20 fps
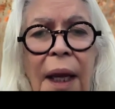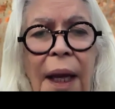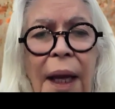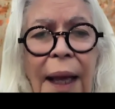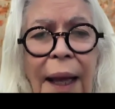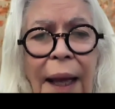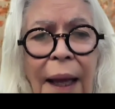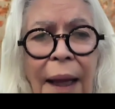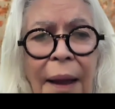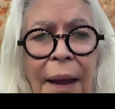
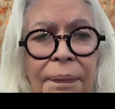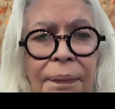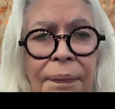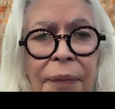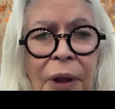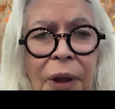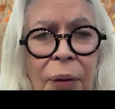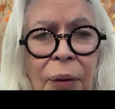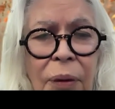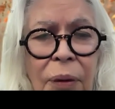
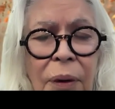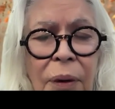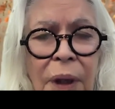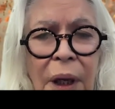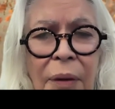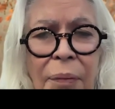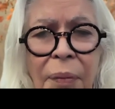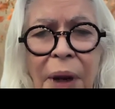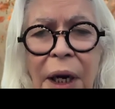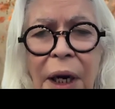
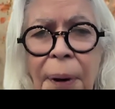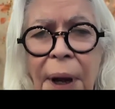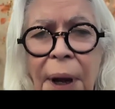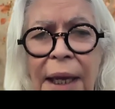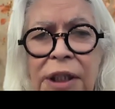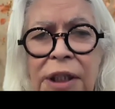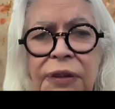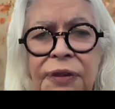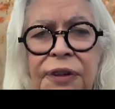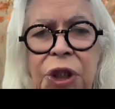in many
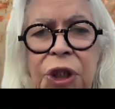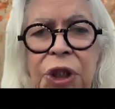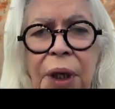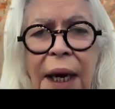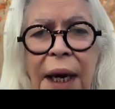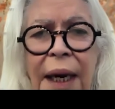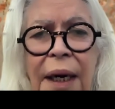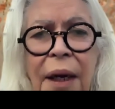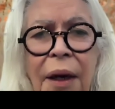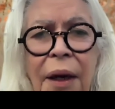parts of
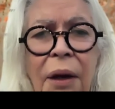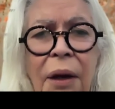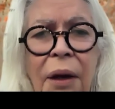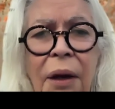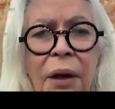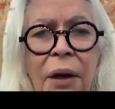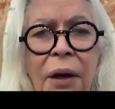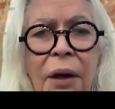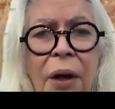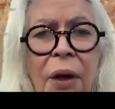Australia,
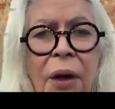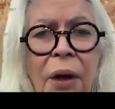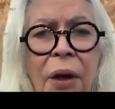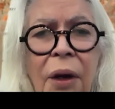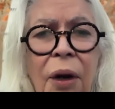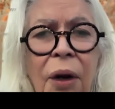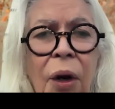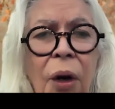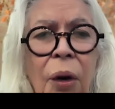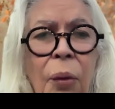
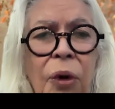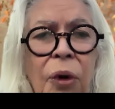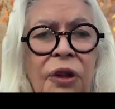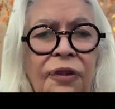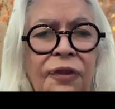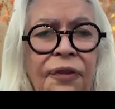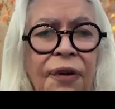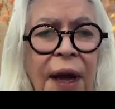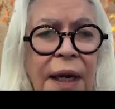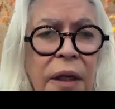with
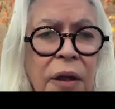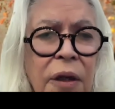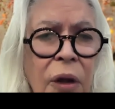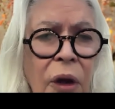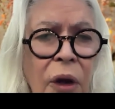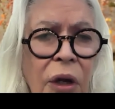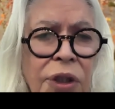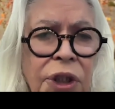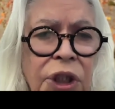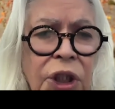fatal
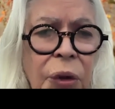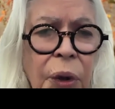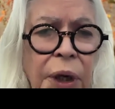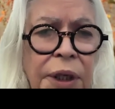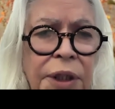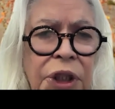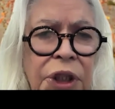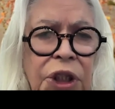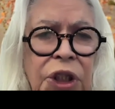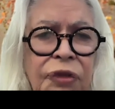
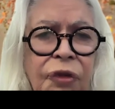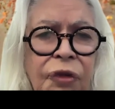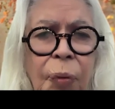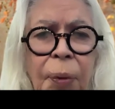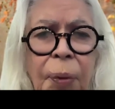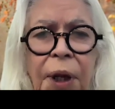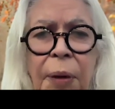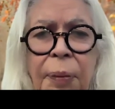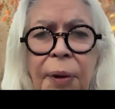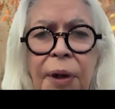consequences
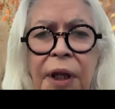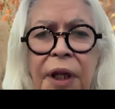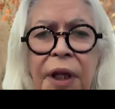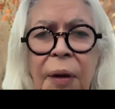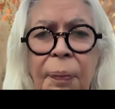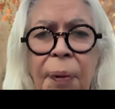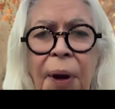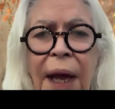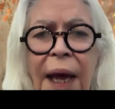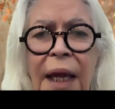for people
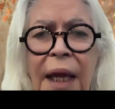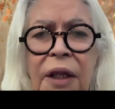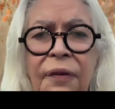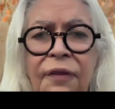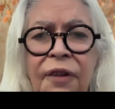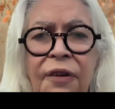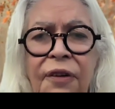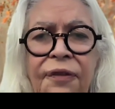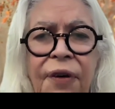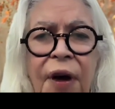in the path
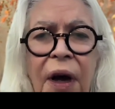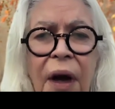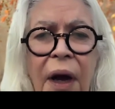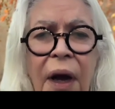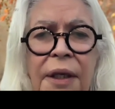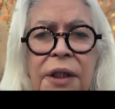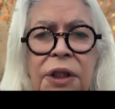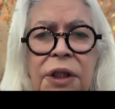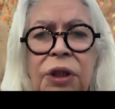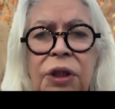of the
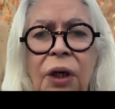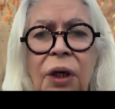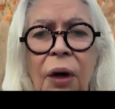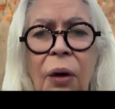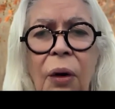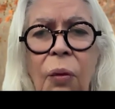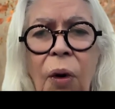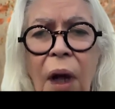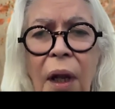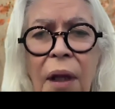fires,
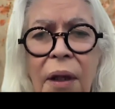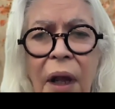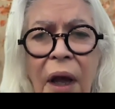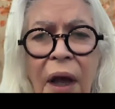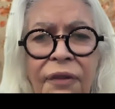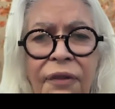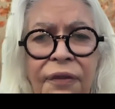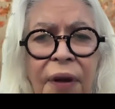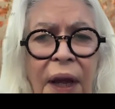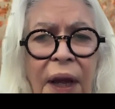
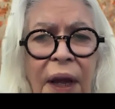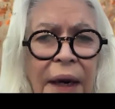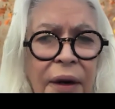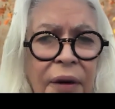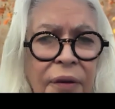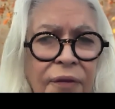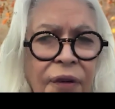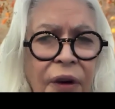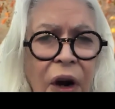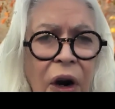wildlife and
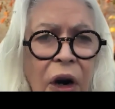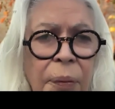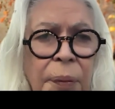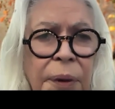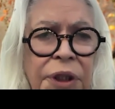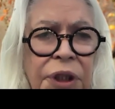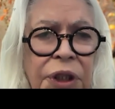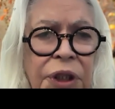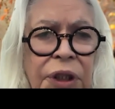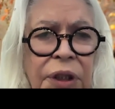
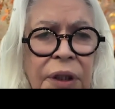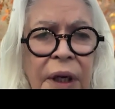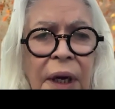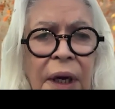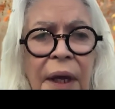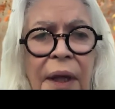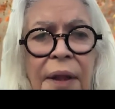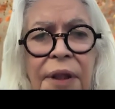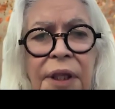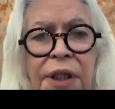environments.
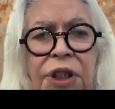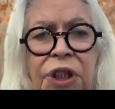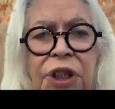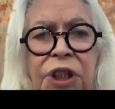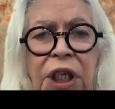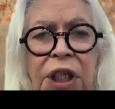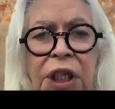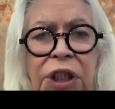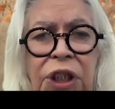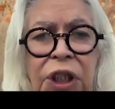This
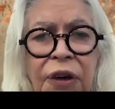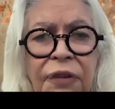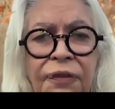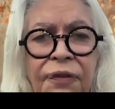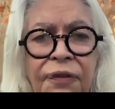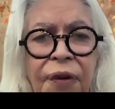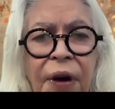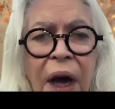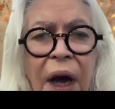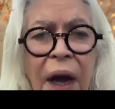season of
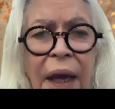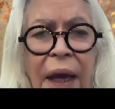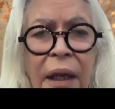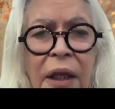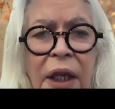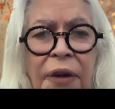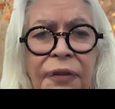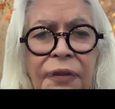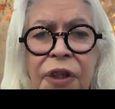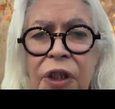fire
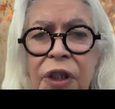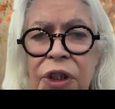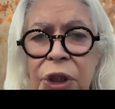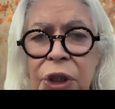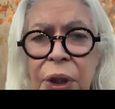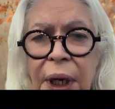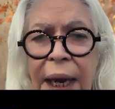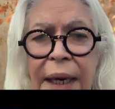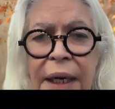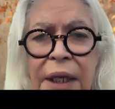left
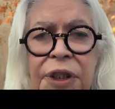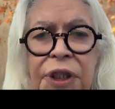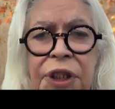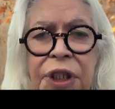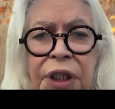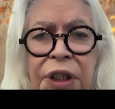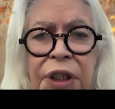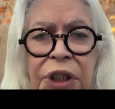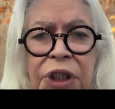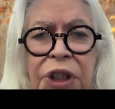Australians
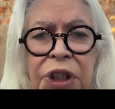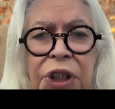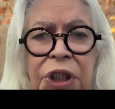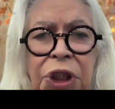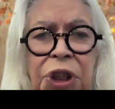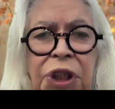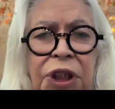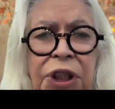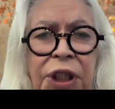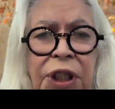in a
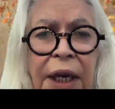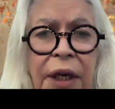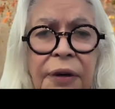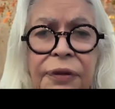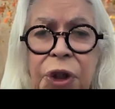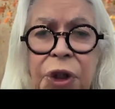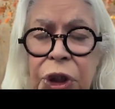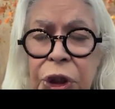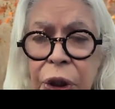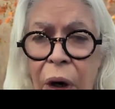state of
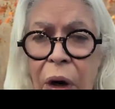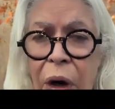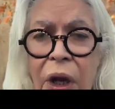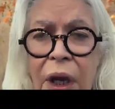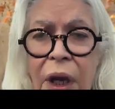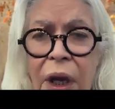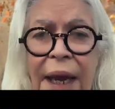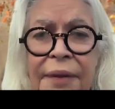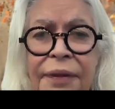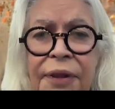shock
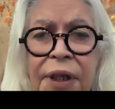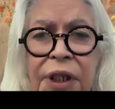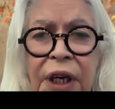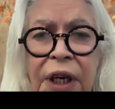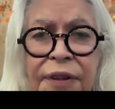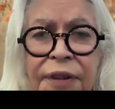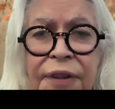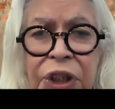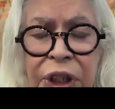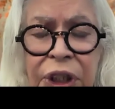at the
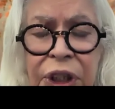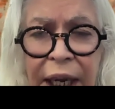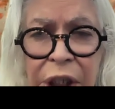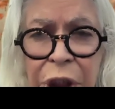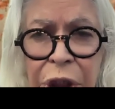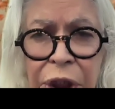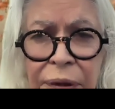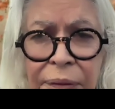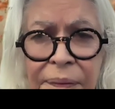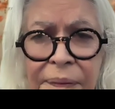
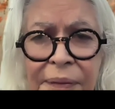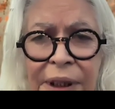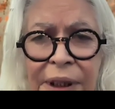devastation.